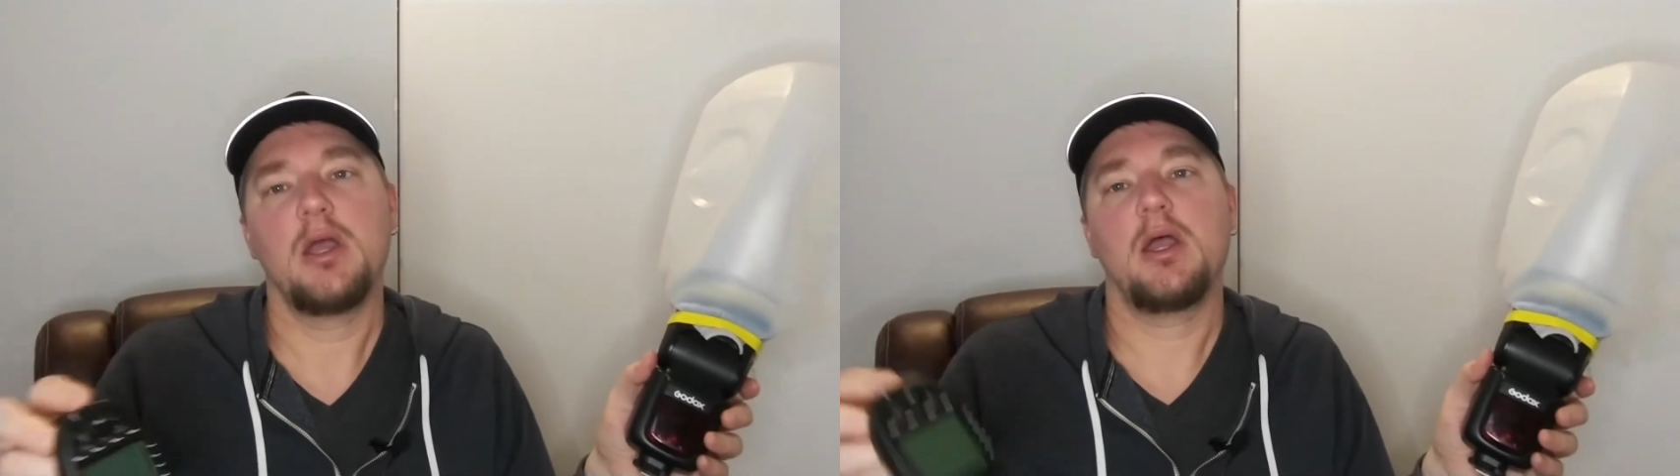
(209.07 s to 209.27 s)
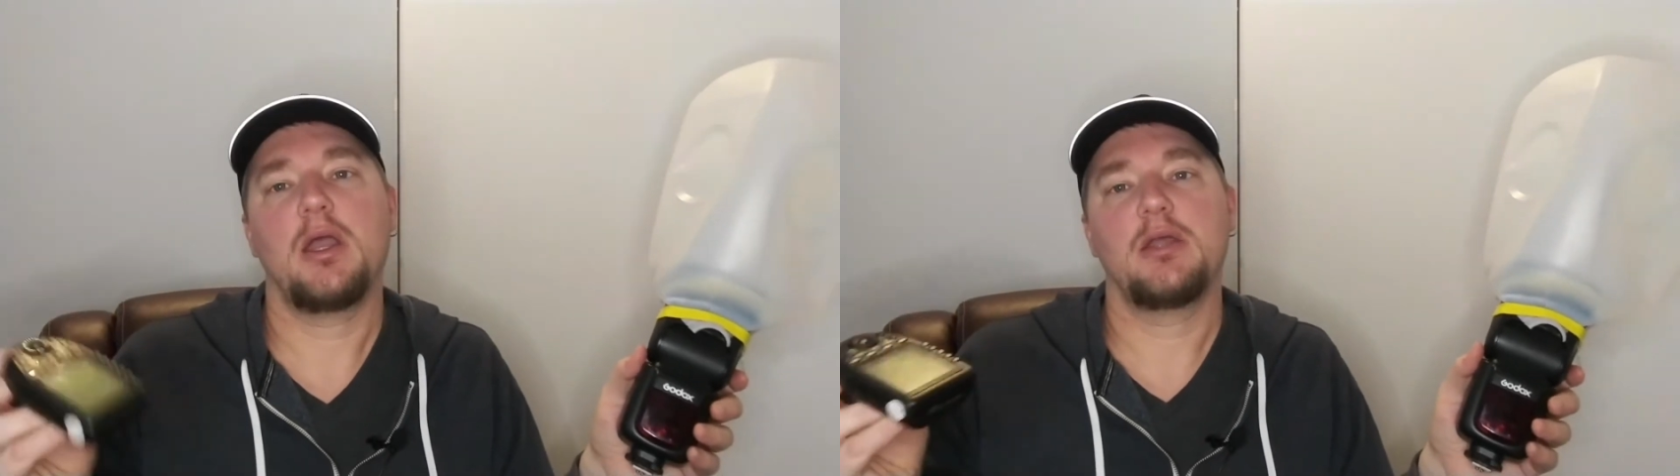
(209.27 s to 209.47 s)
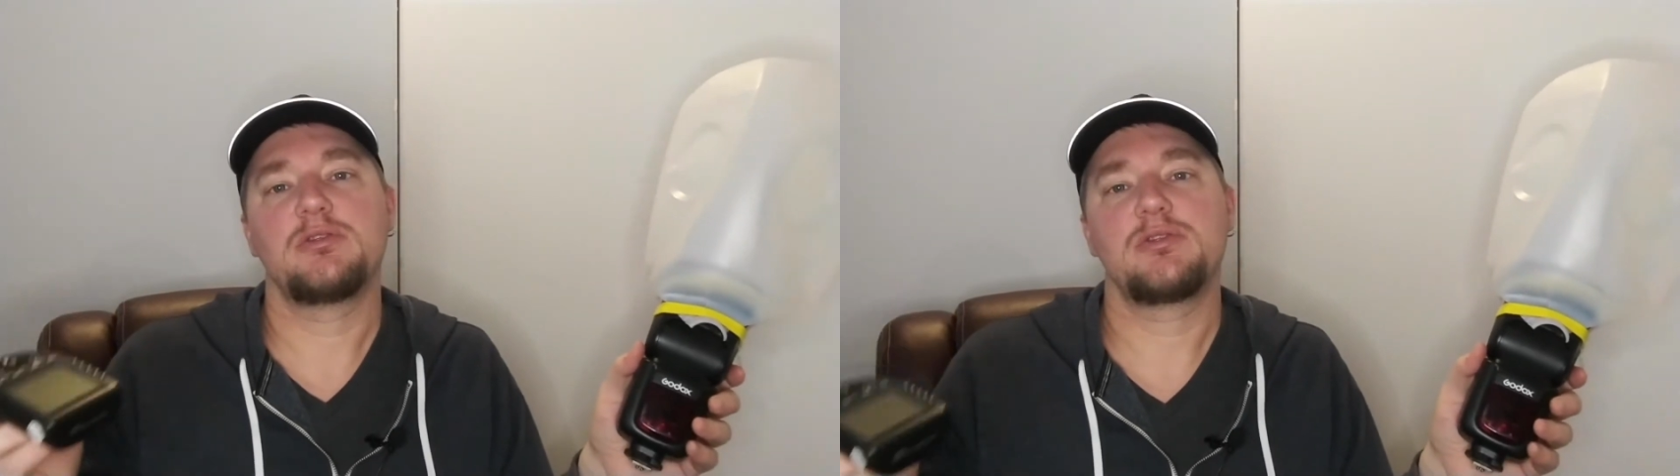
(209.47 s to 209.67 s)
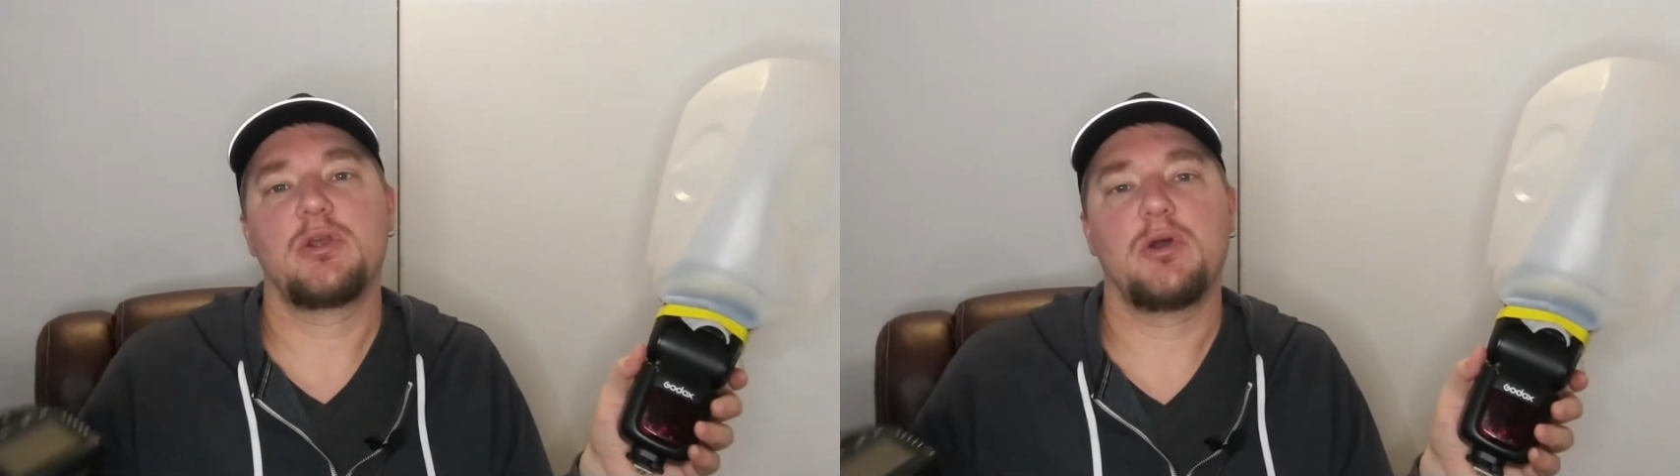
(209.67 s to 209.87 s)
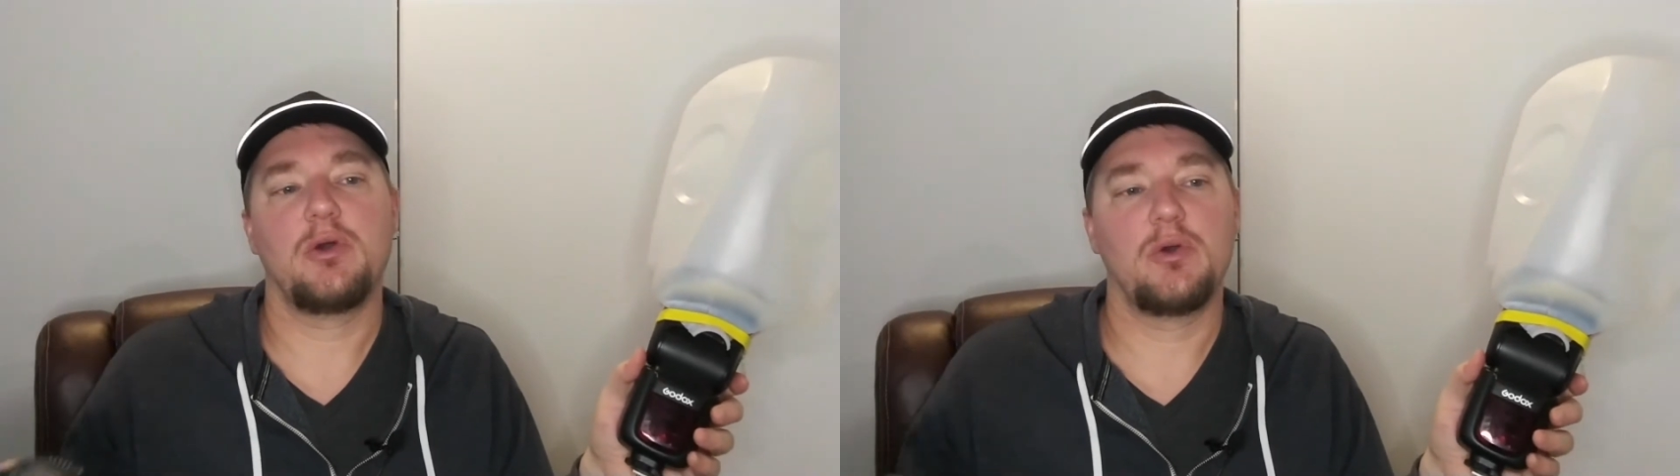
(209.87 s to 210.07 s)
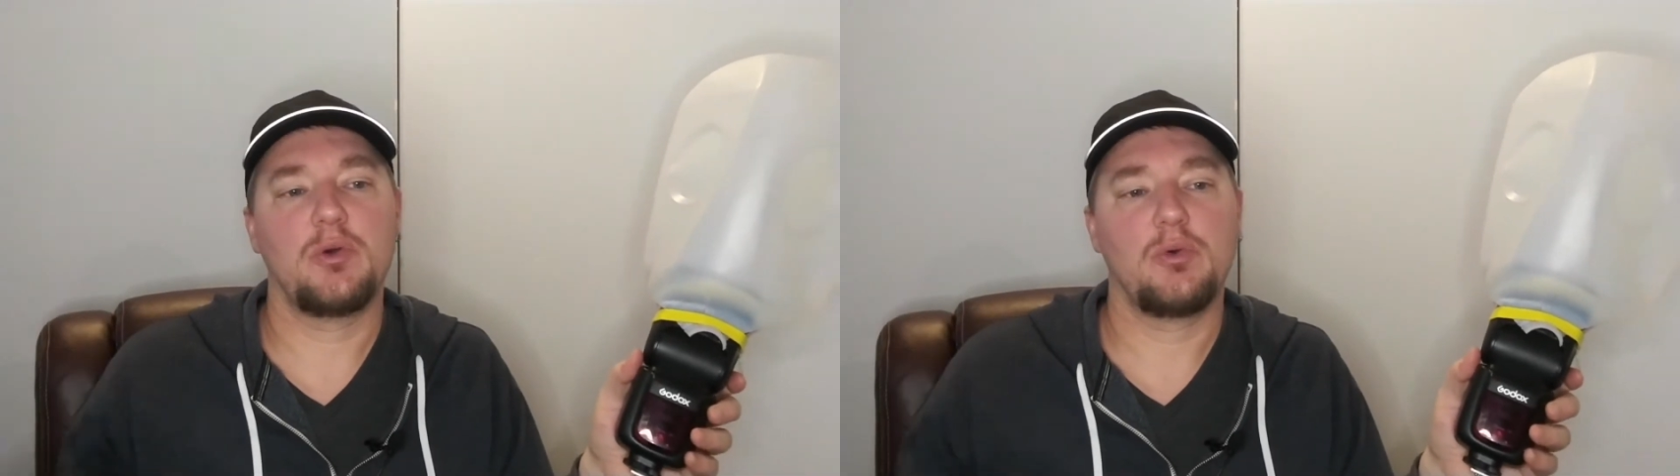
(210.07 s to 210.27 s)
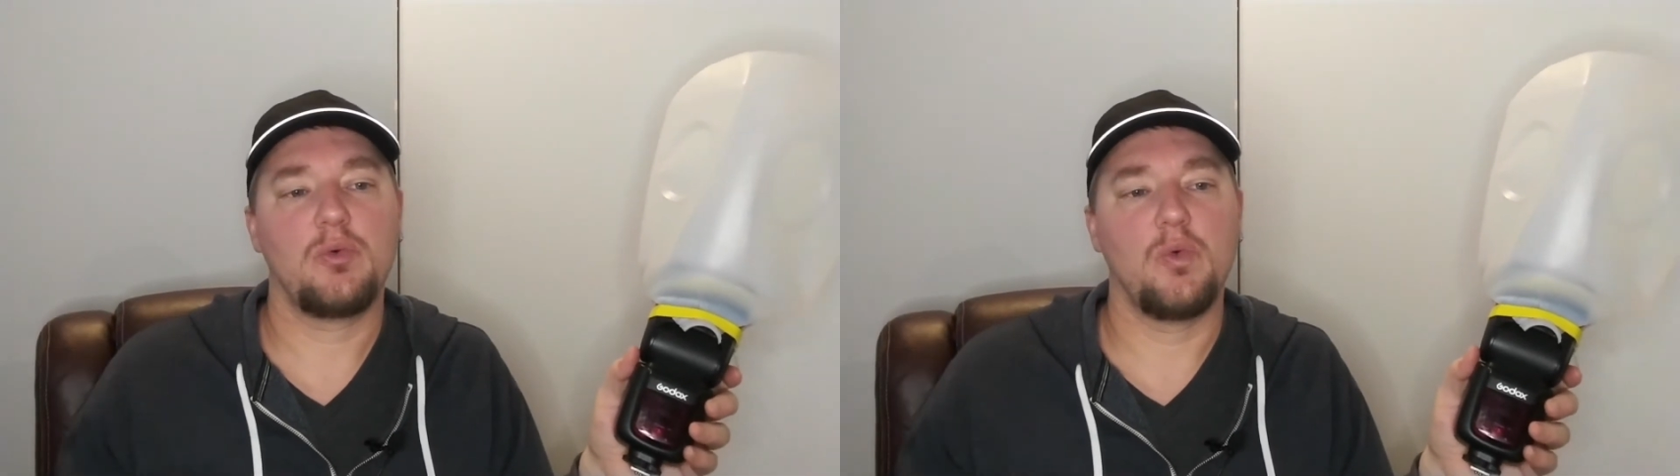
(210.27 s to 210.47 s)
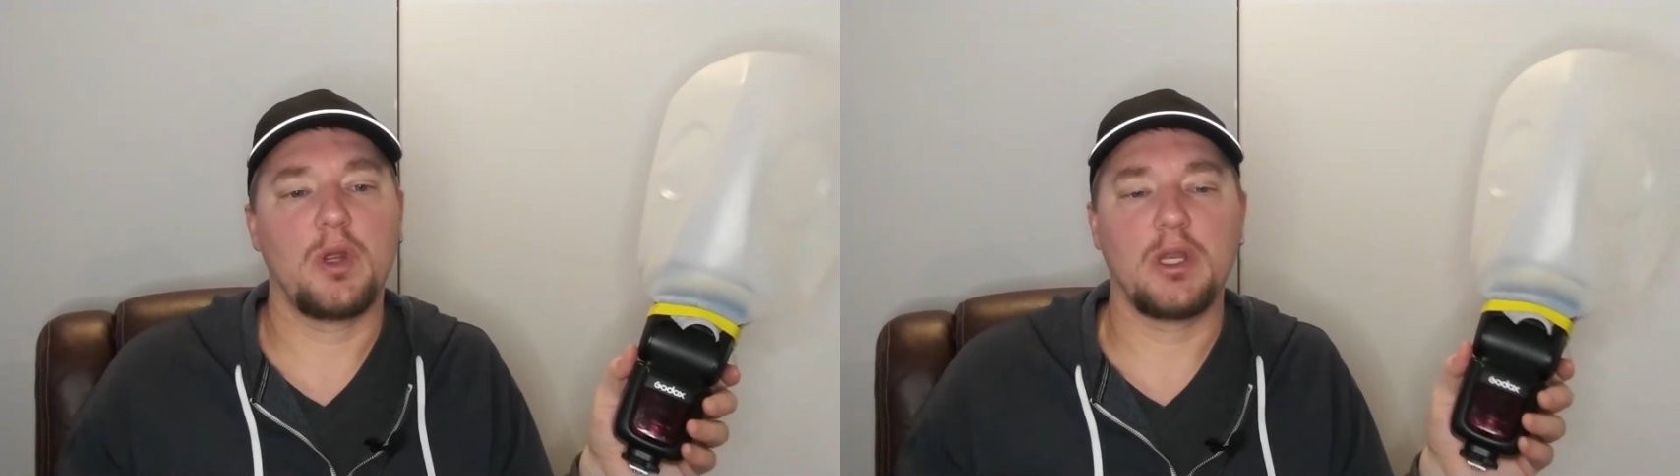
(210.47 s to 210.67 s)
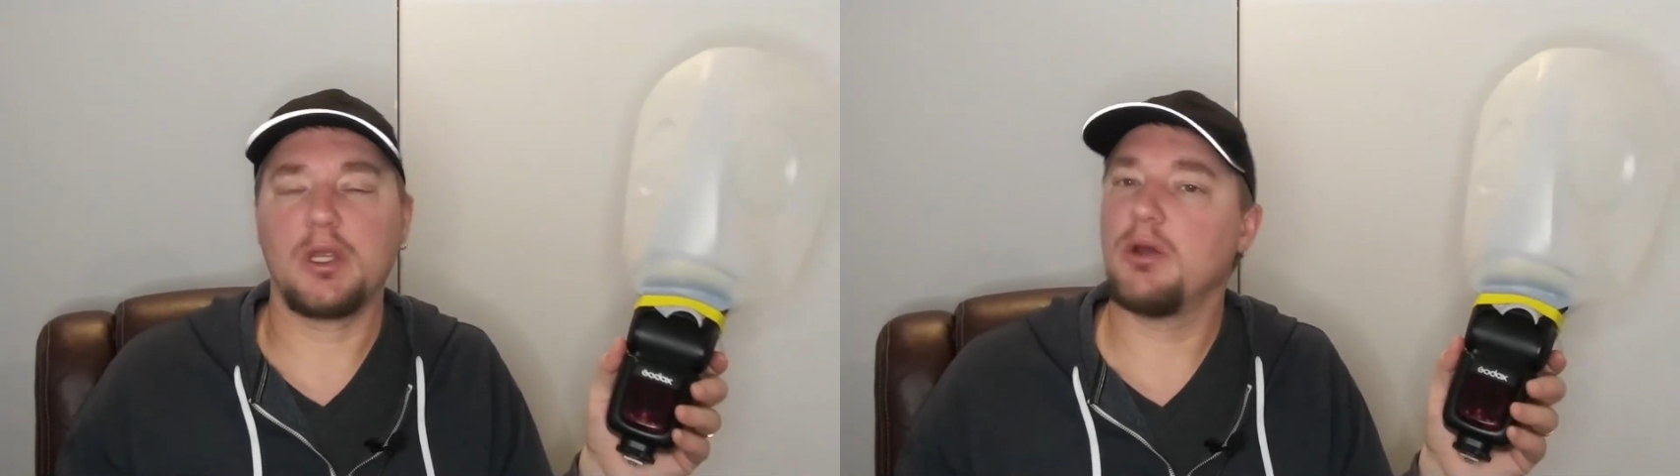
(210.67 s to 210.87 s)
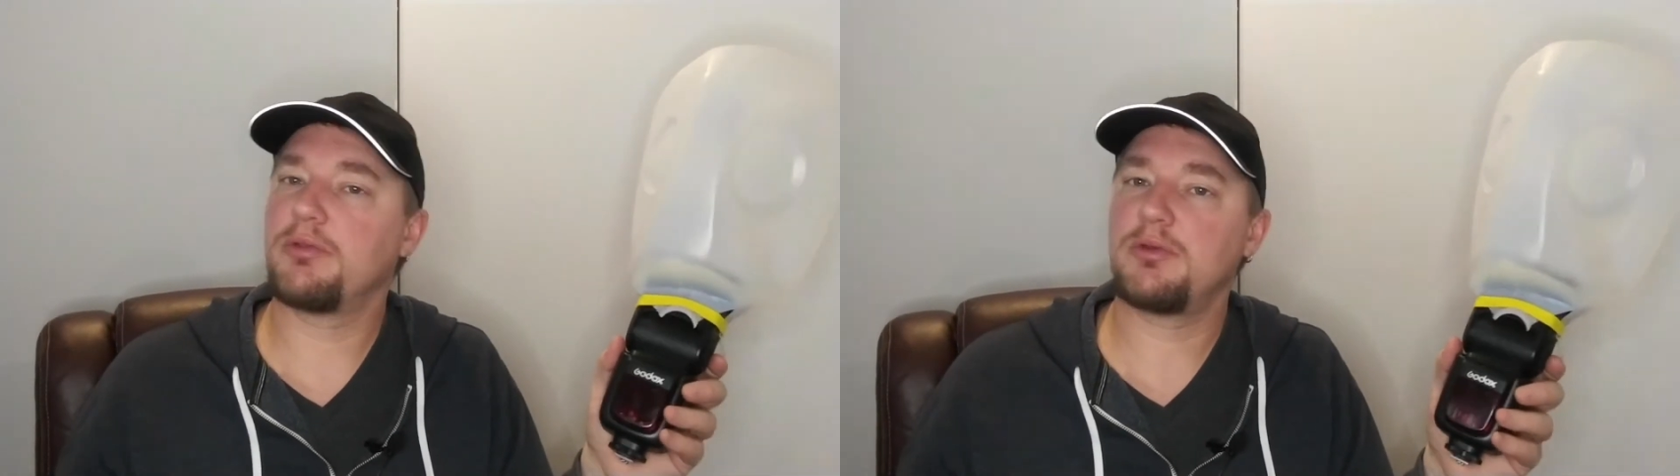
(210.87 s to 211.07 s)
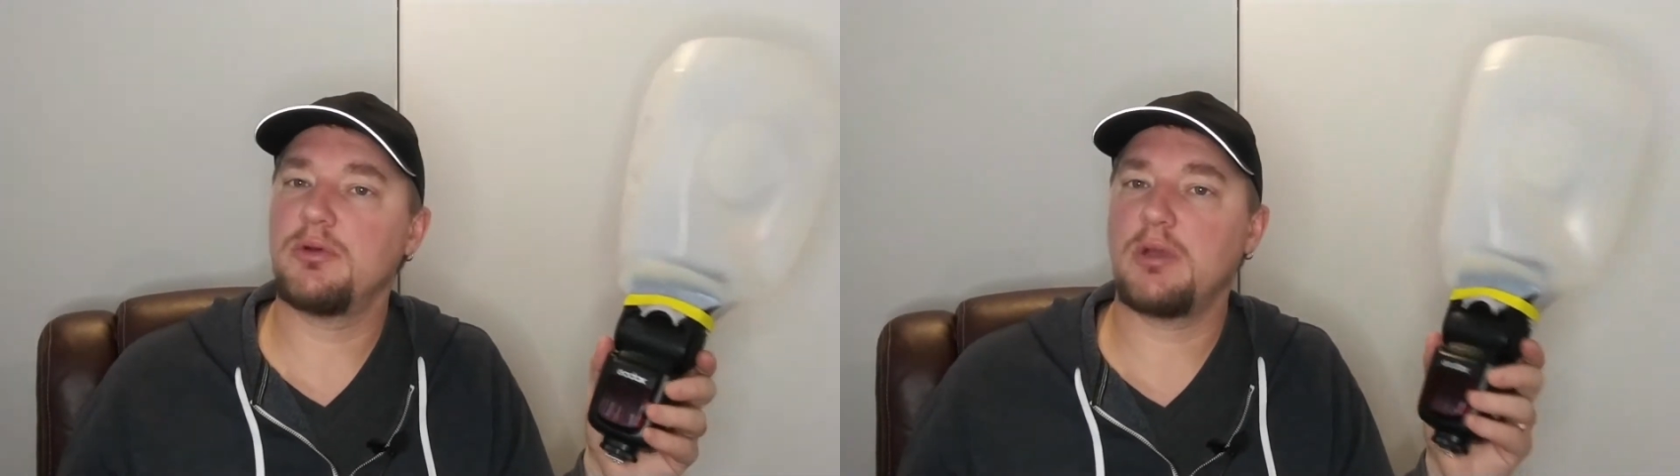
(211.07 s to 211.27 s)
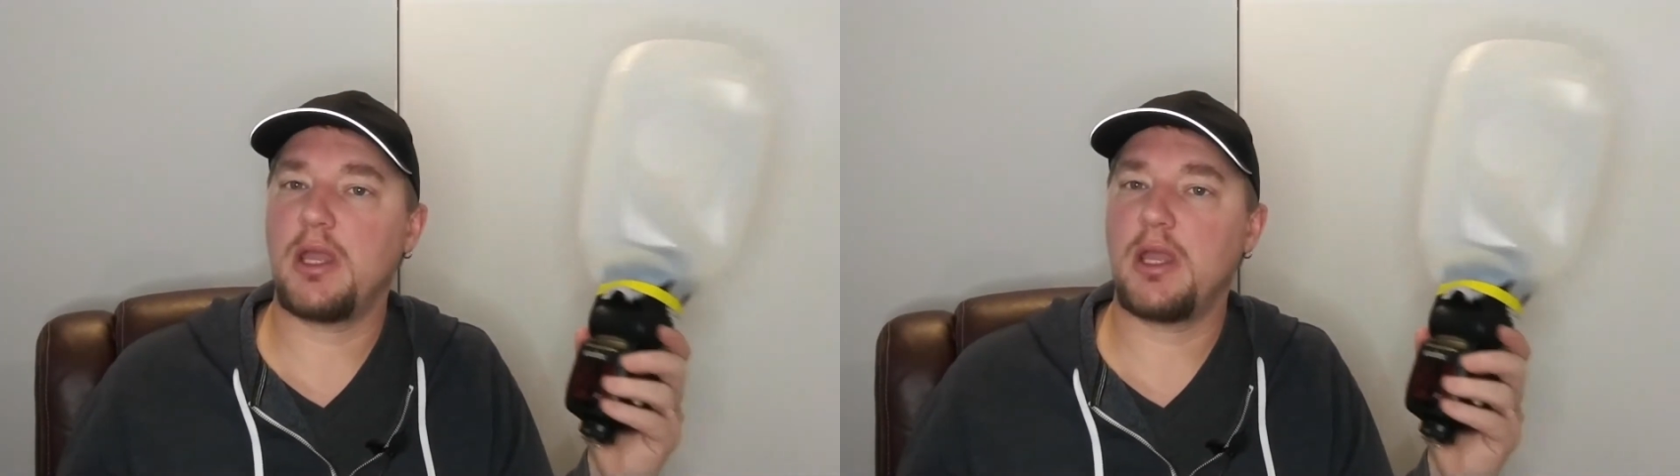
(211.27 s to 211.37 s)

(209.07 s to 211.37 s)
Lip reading: And so we're going to go through